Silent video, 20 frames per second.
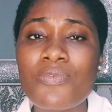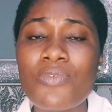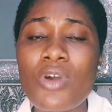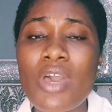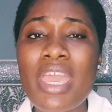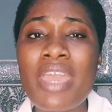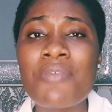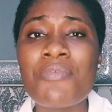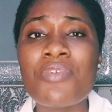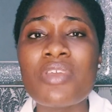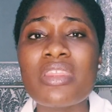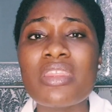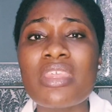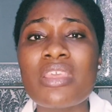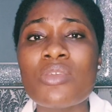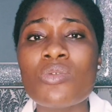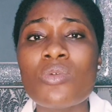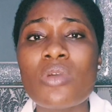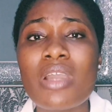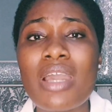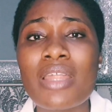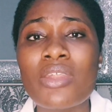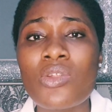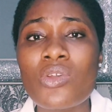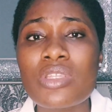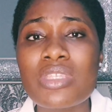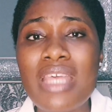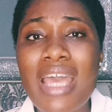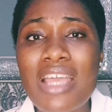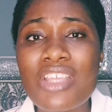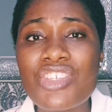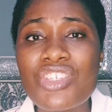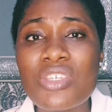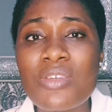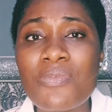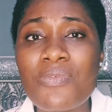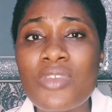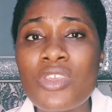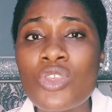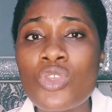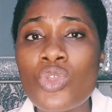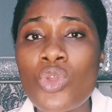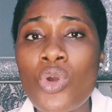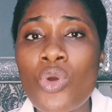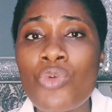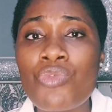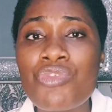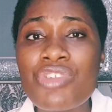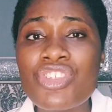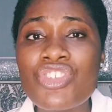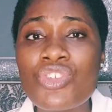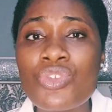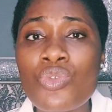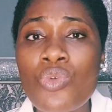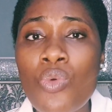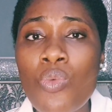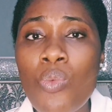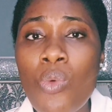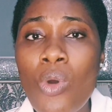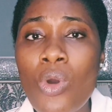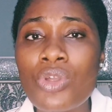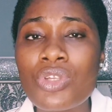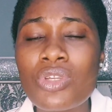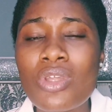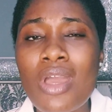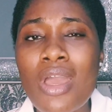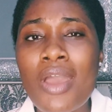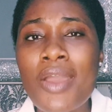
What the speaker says: For everything you cannot achieve in your original ward,